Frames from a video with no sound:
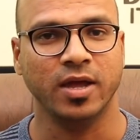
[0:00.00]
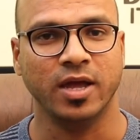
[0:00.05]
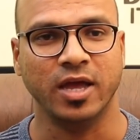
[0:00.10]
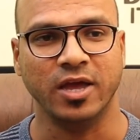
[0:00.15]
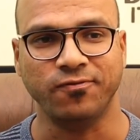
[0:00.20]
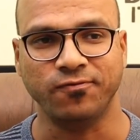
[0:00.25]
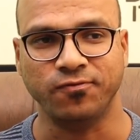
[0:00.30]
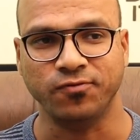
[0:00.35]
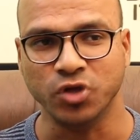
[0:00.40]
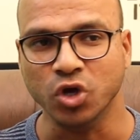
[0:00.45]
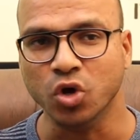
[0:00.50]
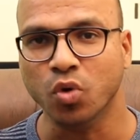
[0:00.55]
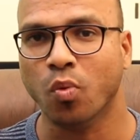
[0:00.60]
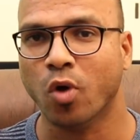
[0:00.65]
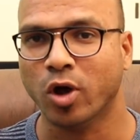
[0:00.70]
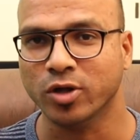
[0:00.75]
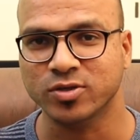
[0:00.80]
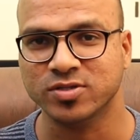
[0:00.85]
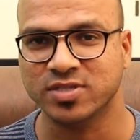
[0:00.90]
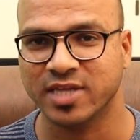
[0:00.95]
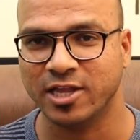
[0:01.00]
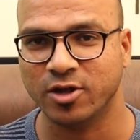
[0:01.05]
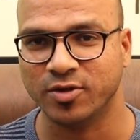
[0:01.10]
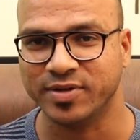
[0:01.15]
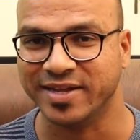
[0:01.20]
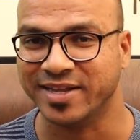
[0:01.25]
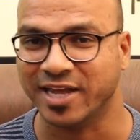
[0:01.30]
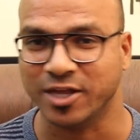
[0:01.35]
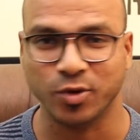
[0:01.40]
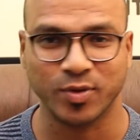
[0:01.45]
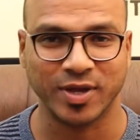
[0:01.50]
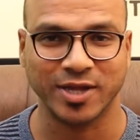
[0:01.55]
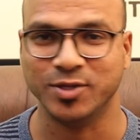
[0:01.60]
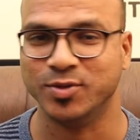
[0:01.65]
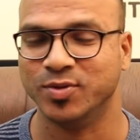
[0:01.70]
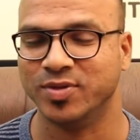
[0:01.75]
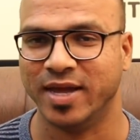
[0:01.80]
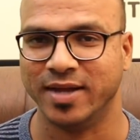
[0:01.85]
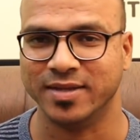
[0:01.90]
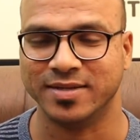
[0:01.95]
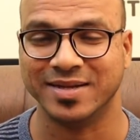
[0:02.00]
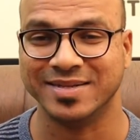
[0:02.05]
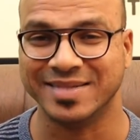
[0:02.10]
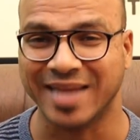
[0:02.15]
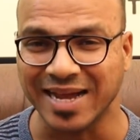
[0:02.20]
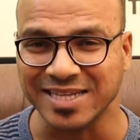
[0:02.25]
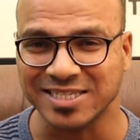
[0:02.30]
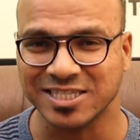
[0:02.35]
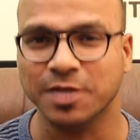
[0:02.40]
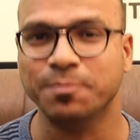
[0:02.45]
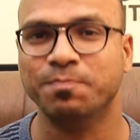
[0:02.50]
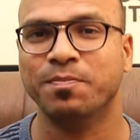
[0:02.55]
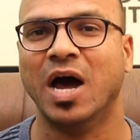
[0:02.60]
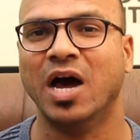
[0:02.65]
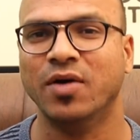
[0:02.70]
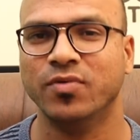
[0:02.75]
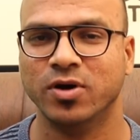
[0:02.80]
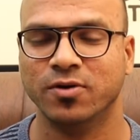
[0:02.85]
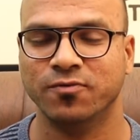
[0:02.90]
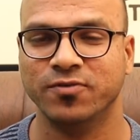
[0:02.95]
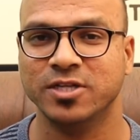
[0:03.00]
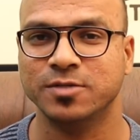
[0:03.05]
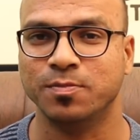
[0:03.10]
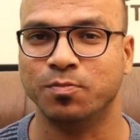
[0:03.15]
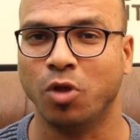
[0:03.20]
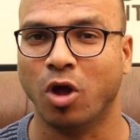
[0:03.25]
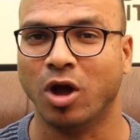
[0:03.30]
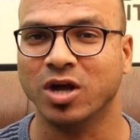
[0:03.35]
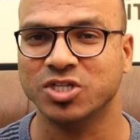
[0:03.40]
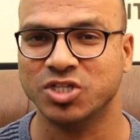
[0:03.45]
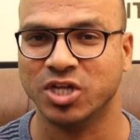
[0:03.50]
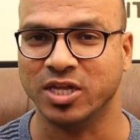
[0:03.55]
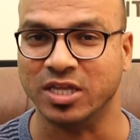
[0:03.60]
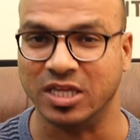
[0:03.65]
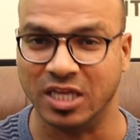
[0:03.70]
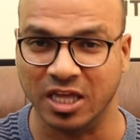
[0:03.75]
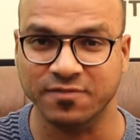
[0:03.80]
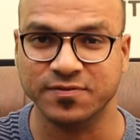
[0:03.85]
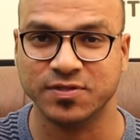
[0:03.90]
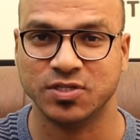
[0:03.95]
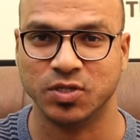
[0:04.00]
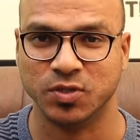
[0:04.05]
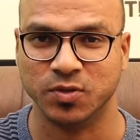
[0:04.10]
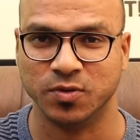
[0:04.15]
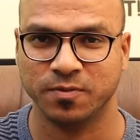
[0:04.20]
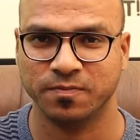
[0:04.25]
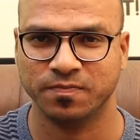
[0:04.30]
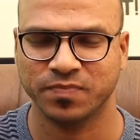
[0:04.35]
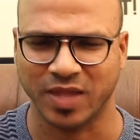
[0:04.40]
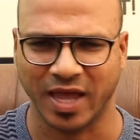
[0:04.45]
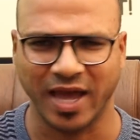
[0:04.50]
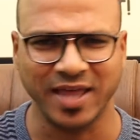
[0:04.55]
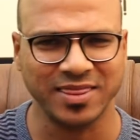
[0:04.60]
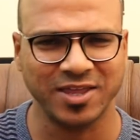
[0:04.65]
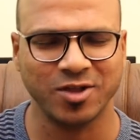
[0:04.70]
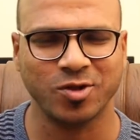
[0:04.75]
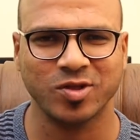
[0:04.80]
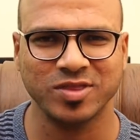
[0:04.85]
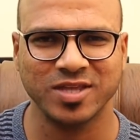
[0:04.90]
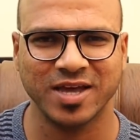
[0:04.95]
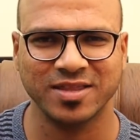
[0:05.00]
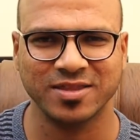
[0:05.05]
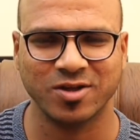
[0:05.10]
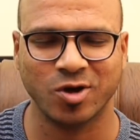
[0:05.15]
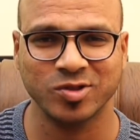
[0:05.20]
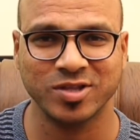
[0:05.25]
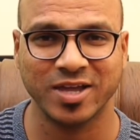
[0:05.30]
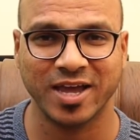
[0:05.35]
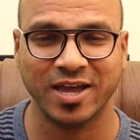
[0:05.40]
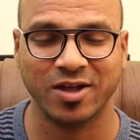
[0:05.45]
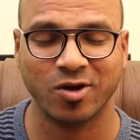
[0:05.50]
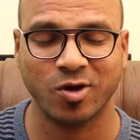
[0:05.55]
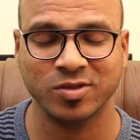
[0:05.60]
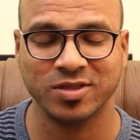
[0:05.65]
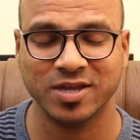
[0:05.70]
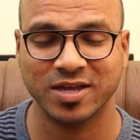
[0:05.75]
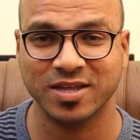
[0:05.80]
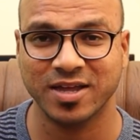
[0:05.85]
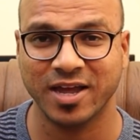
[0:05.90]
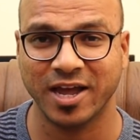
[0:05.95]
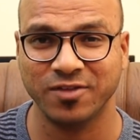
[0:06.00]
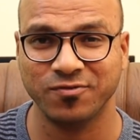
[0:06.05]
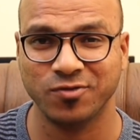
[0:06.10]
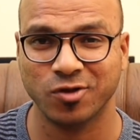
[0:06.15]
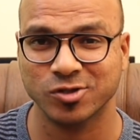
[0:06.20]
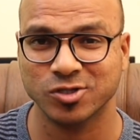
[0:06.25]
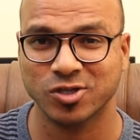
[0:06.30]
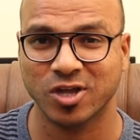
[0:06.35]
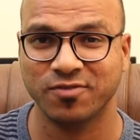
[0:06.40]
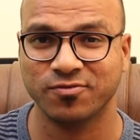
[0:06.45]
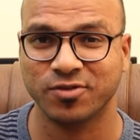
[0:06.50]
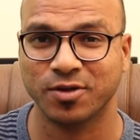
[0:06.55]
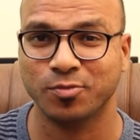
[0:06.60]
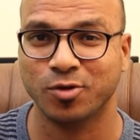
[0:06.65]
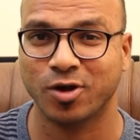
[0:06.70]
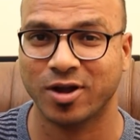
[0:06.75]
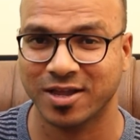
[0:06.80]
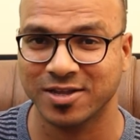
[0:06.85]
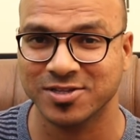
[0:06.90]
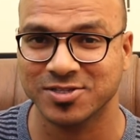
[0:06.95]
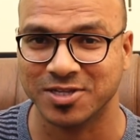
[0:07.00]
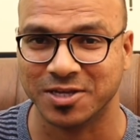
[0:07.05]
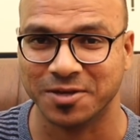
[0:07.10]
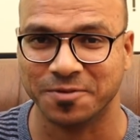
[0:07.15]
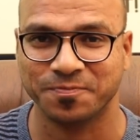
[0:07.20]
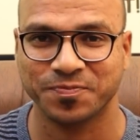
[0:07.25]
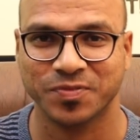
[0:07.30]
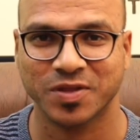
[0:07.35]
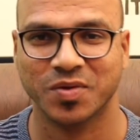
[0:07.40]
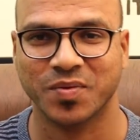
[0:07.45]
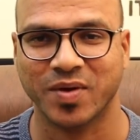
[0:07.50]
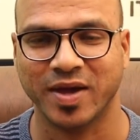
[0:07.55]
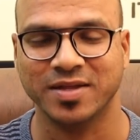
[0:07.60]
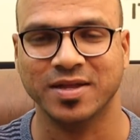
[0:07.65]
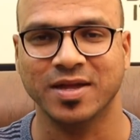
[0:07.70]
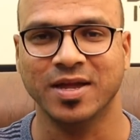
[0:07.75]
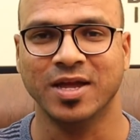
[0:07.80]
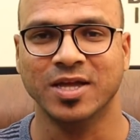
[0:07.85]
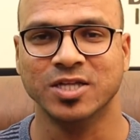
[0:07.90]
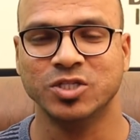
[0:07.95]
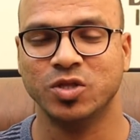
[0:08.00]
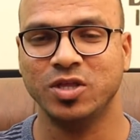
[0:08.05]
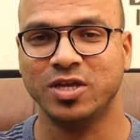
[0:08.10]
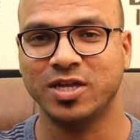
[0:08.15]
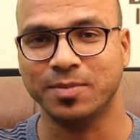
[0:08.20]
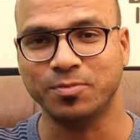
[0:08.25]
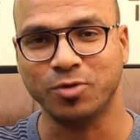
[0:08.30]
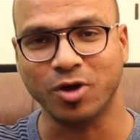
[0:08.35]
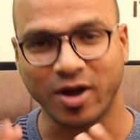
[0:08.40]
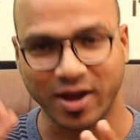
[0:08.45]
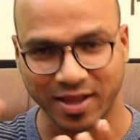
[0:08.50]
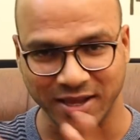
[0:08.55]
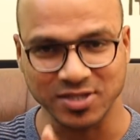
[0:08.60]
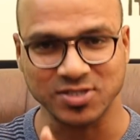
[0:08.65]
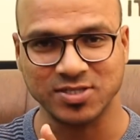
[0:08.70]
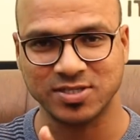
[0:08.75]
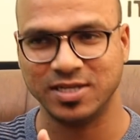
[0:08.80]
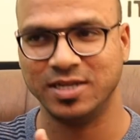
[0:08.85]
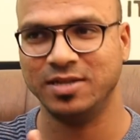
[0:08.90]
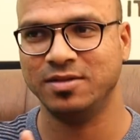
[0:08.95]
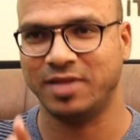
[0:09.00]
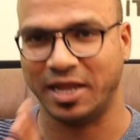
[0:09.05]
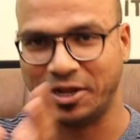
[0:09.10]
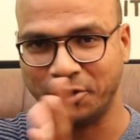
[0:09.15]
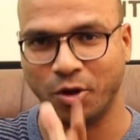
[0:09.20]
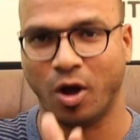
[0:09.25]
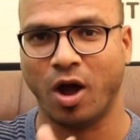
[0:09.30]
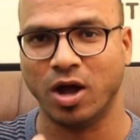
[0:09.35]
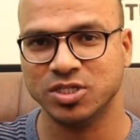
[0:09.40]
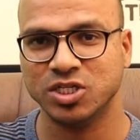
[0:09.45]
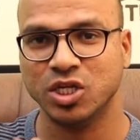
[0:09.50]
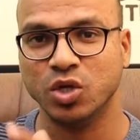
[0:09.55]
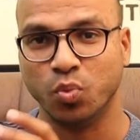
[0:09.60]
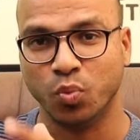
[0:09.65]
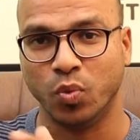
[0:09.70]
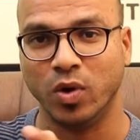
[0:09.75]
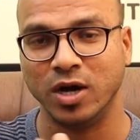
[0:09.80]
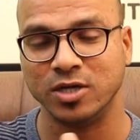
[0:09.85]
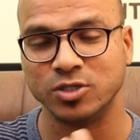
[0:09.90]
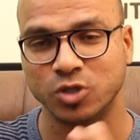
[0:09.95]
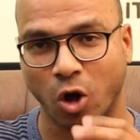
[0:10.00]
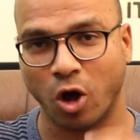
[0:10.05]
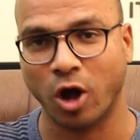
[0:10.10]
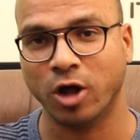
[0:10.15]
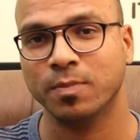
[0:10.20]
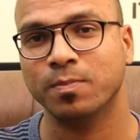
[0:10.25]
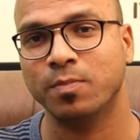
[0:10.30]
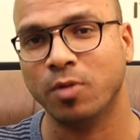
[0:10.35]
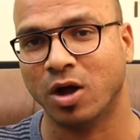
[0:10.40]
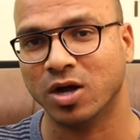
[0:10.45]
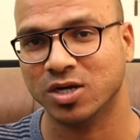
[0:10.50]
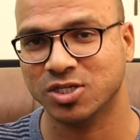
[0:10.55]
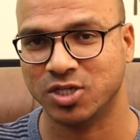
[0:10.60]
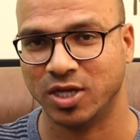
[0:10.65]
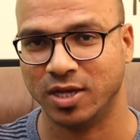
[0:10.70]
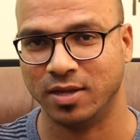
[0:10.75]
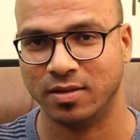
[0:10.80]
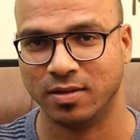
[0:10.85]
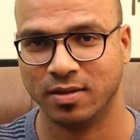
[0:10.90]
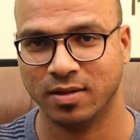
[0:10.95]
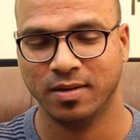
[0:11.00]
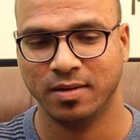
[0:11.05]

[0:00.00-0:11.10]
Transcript: If you want to sell your data, you can do that. That's the power which blockchain gives you. And then on the other hand, we also have cryptocurrency, right? So the cryptocurrency technology works on blockchain.